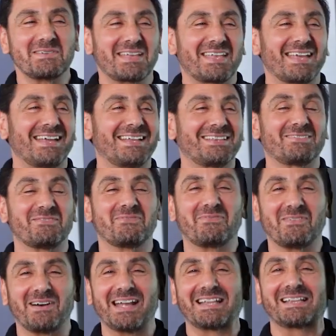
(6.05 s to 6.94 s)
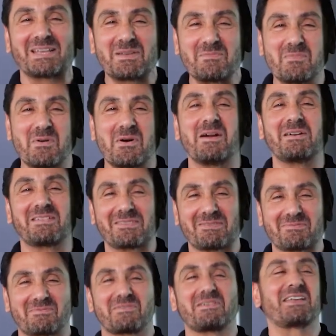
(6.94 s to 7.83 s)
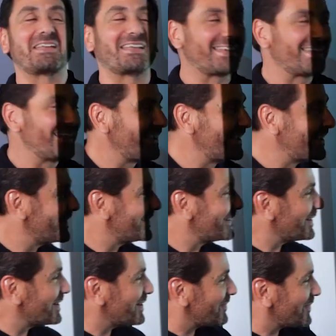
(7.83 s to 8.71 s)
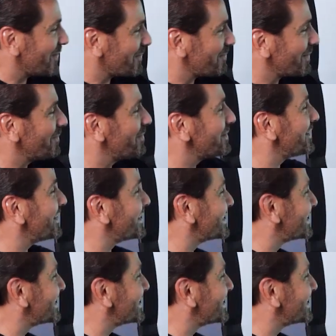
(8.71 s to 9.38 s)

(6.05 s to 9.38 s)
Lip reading: again to finally part 3 of our webinar